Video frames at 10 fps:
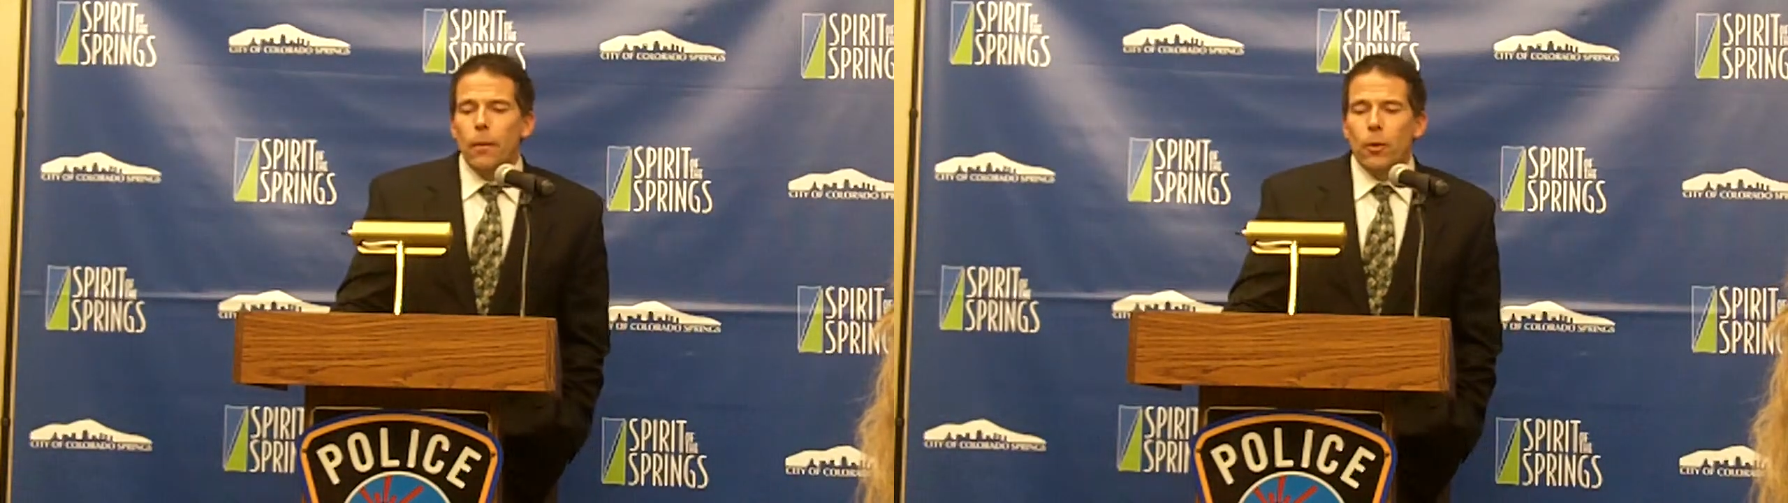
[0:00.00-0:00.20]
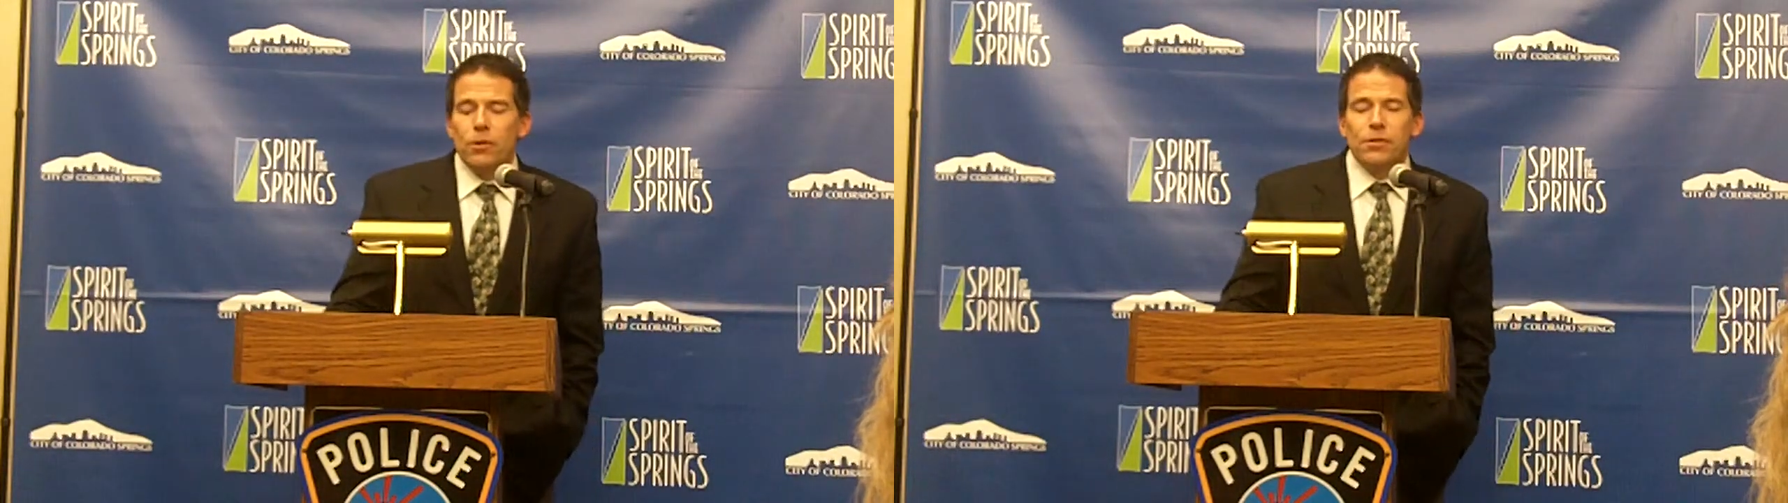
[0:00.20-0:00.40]

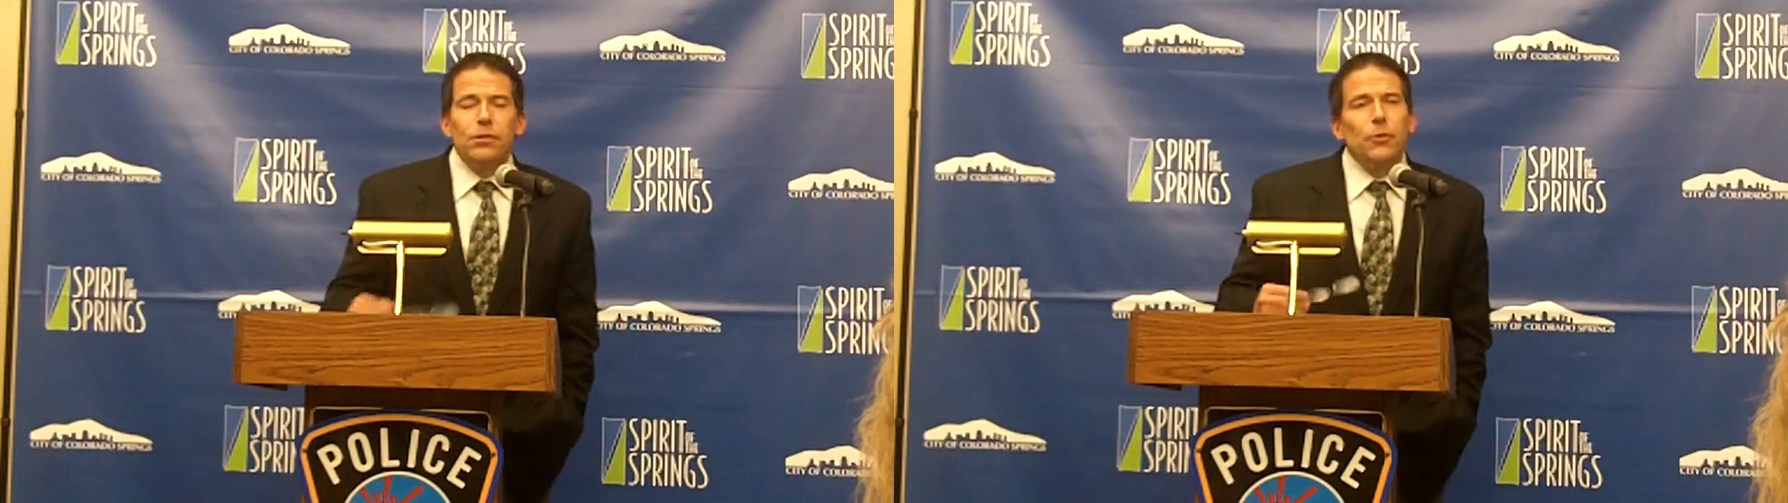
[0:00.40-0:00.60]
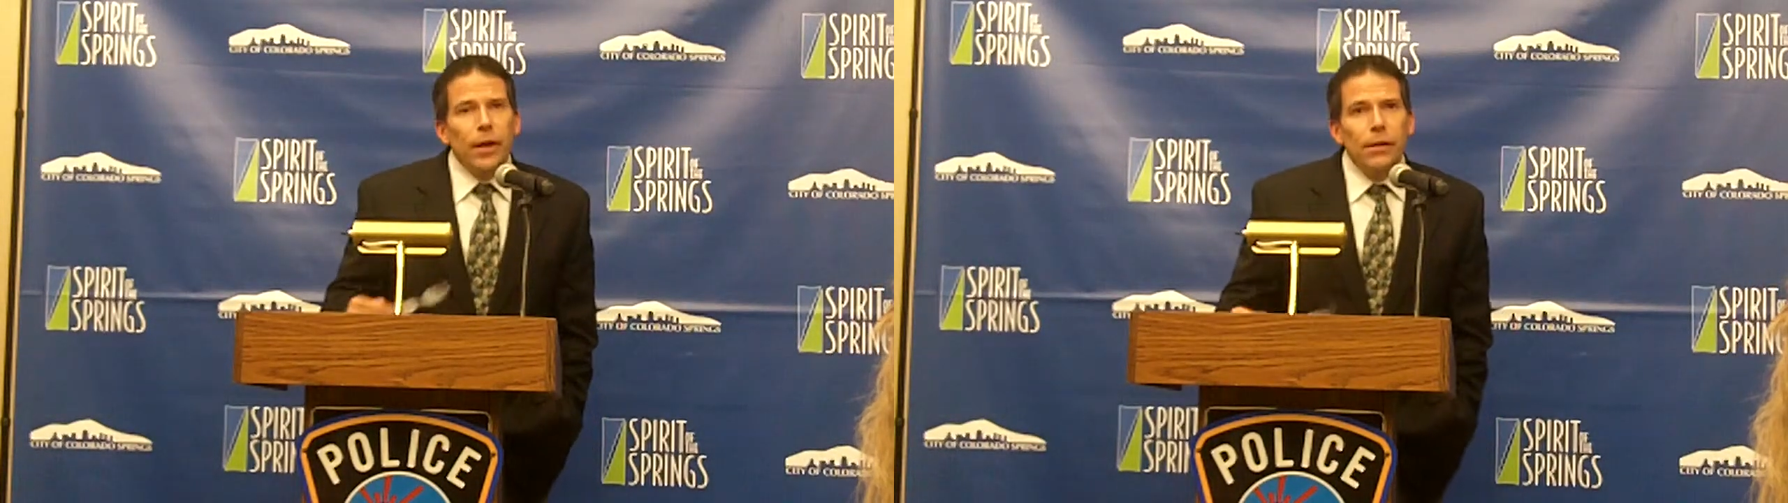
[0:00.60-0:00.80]
or
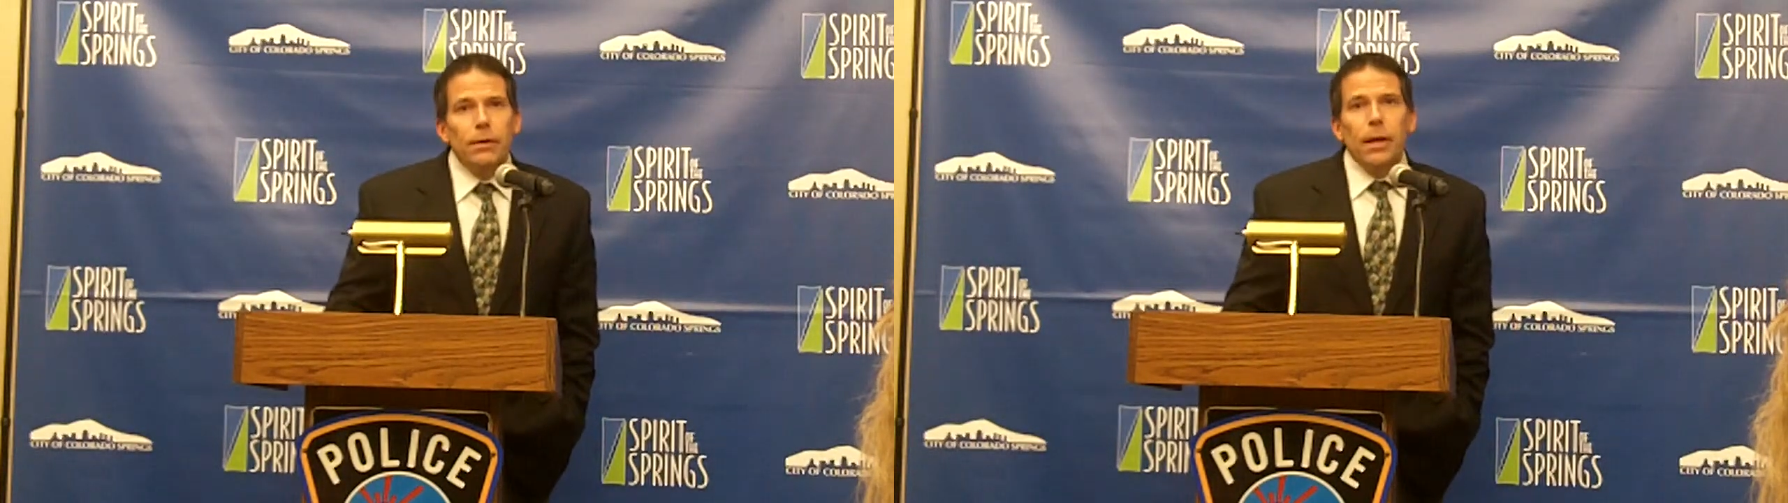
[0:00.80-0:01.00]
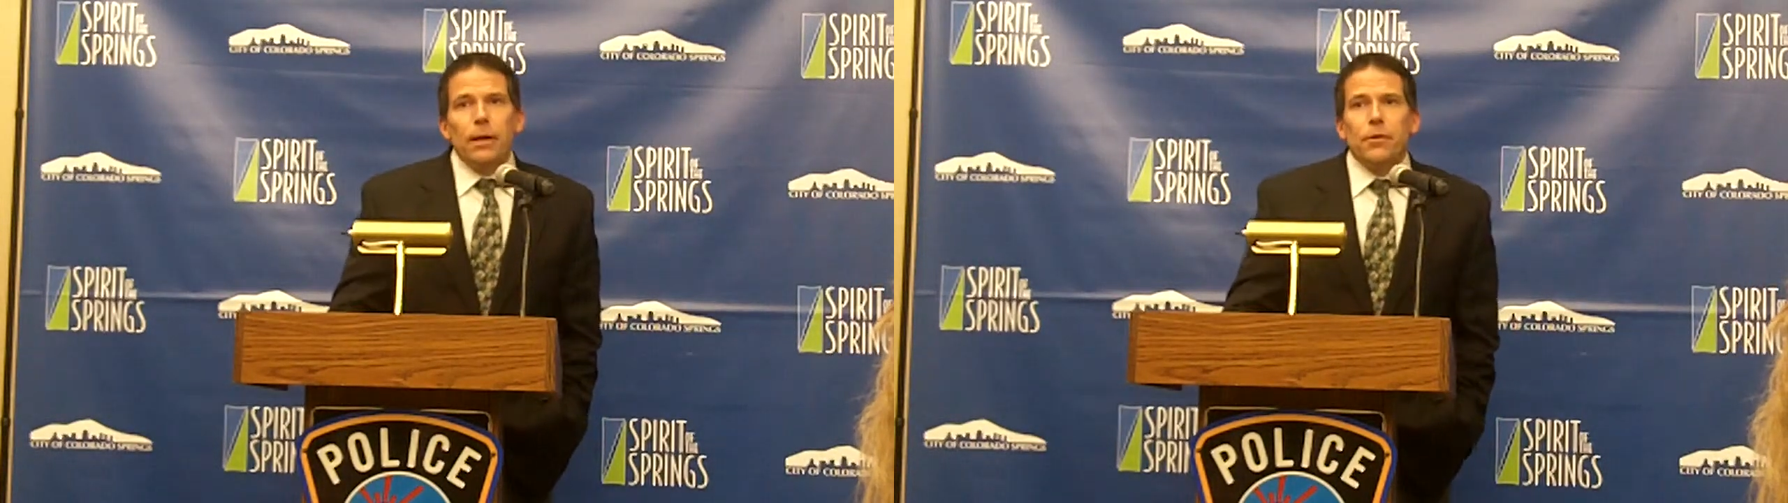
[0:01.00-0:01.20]

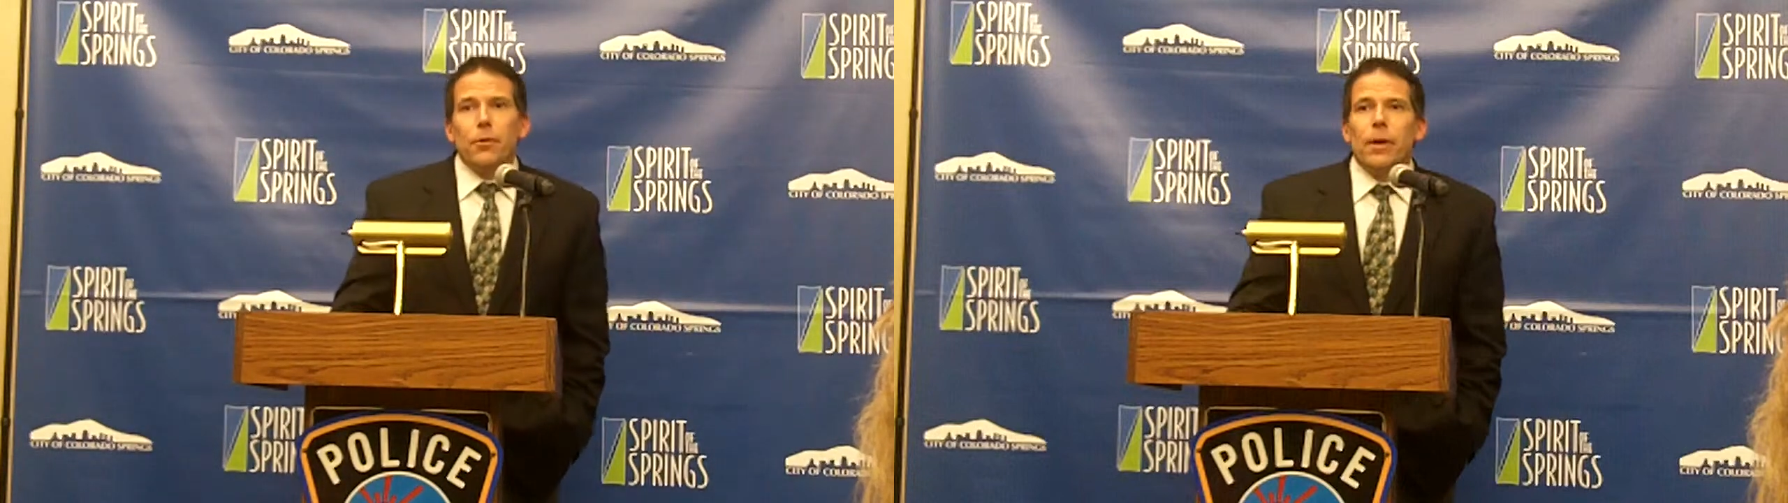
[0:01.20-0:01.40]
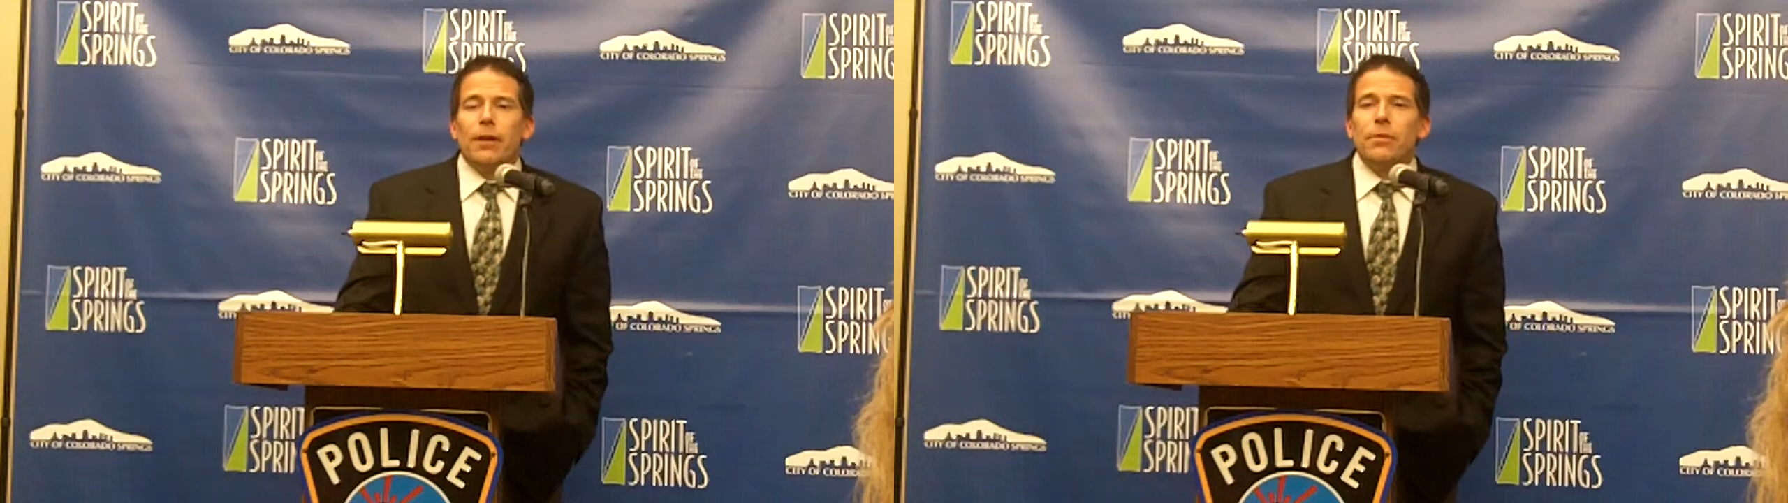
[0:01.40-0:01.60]
insinuated that
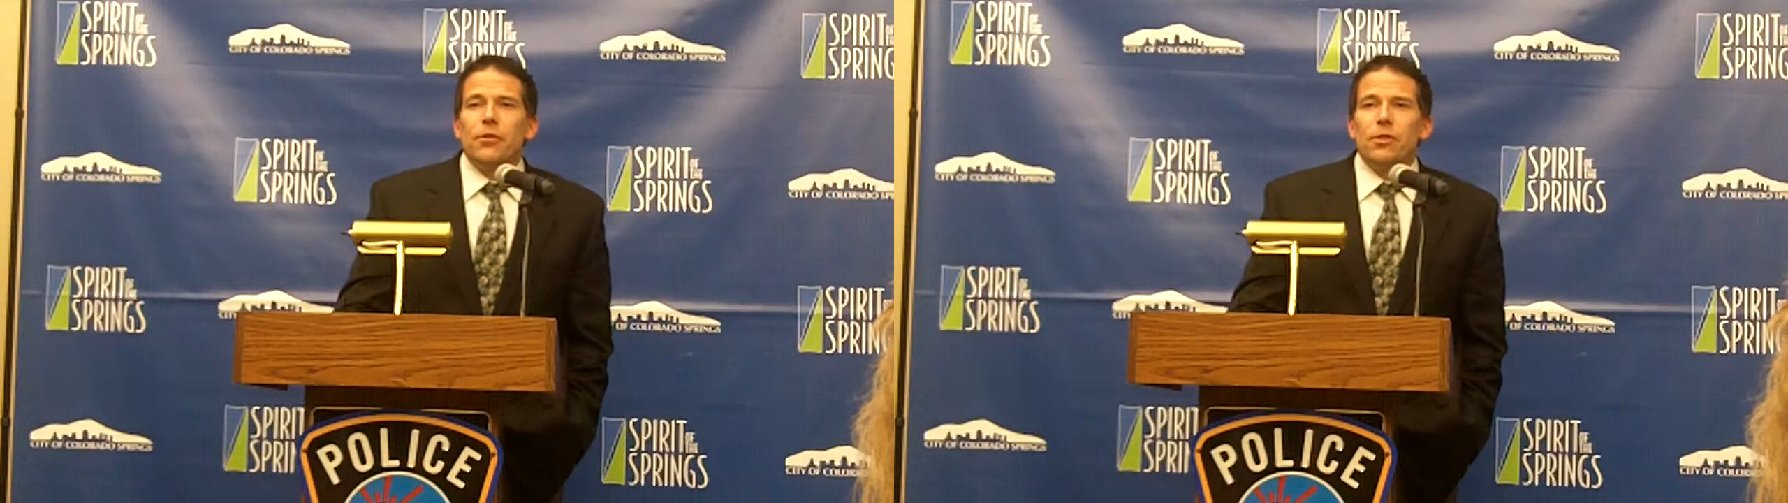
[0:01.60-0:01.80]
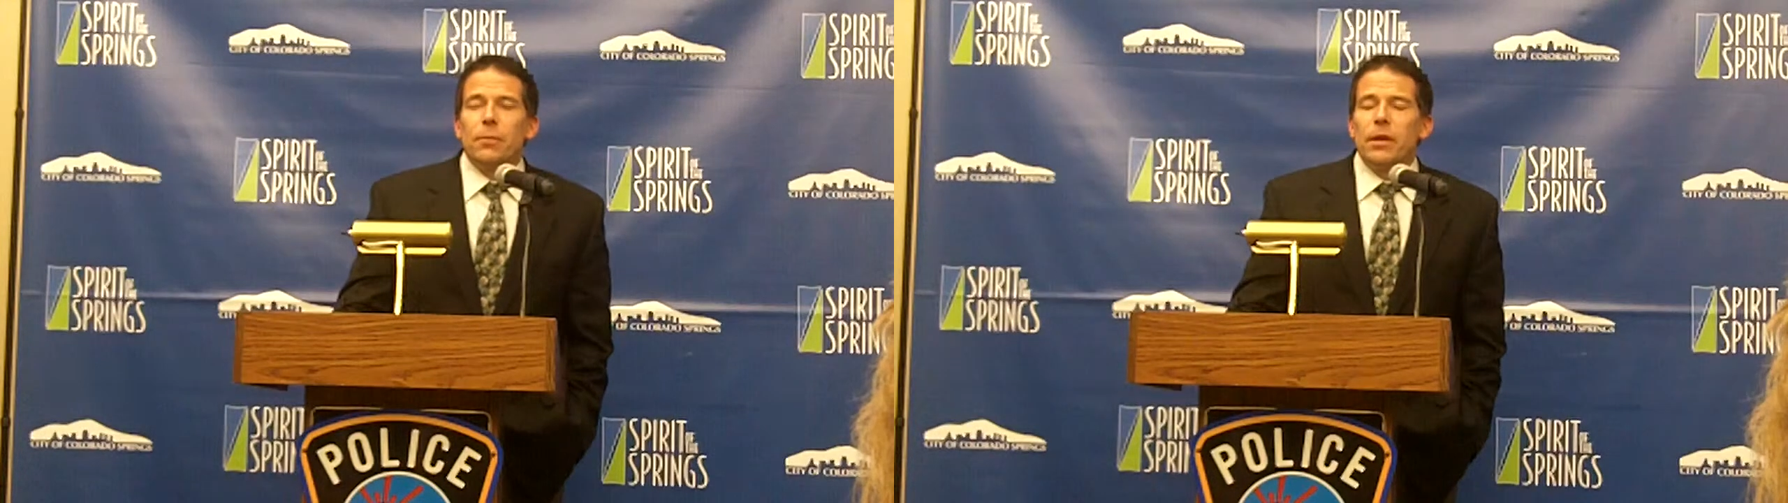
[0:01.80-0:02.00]
there might have been some